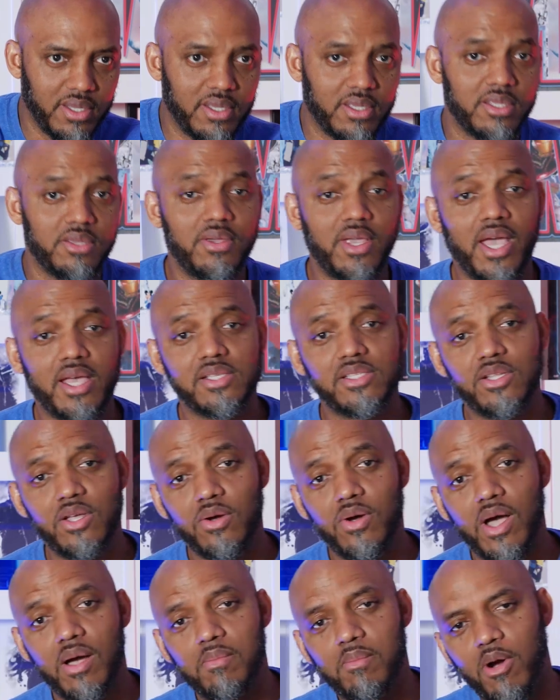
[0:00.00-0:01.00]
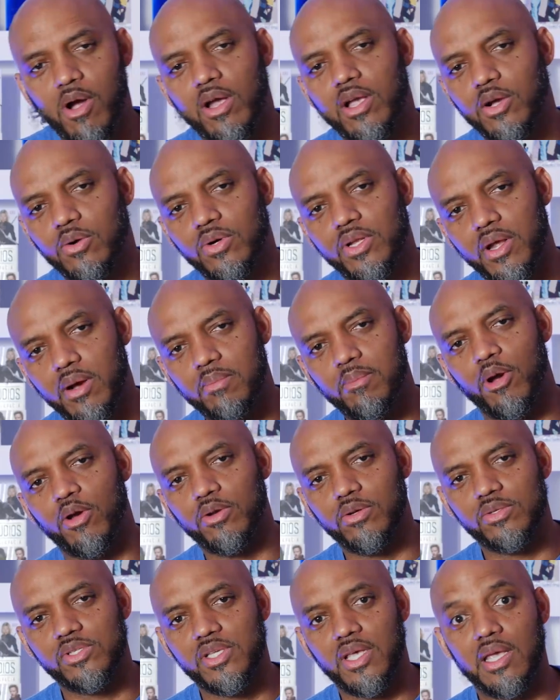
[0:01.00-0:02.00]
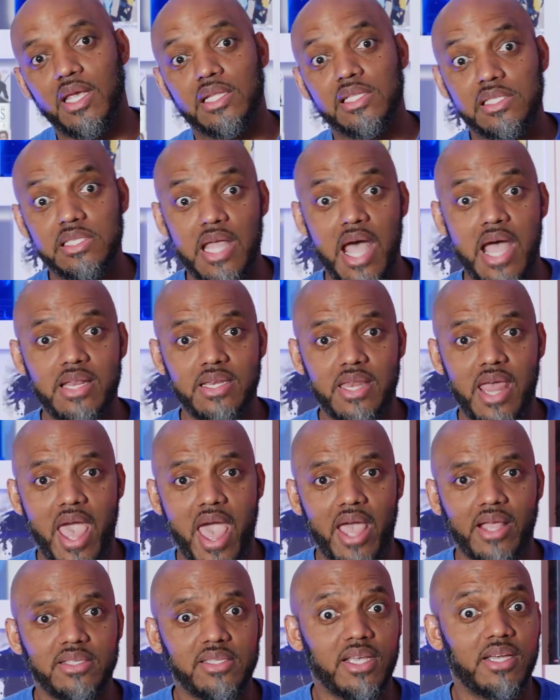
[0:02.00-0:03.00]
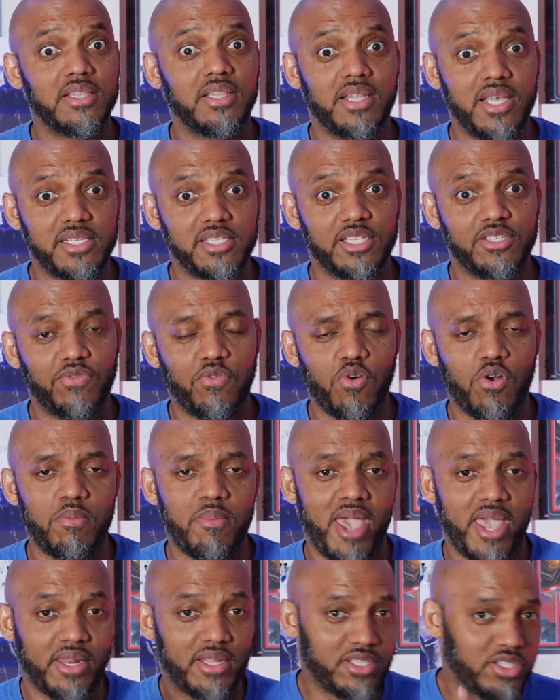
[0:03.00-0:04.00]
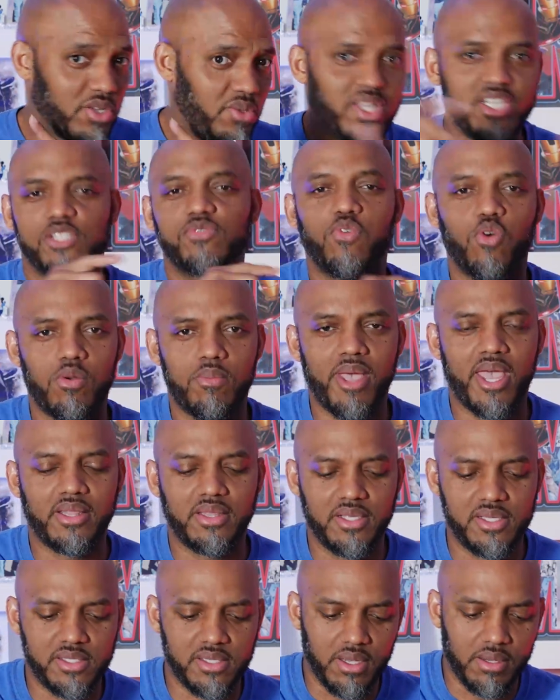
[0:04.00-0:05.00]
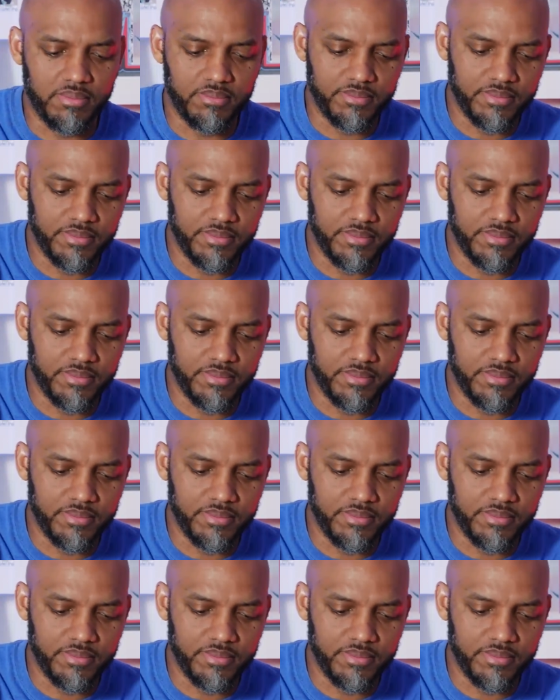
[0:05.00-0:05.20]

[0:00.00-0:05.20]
You guys know how Marco and Alberto say it's not DAX unless it's formatted. So let's format this up.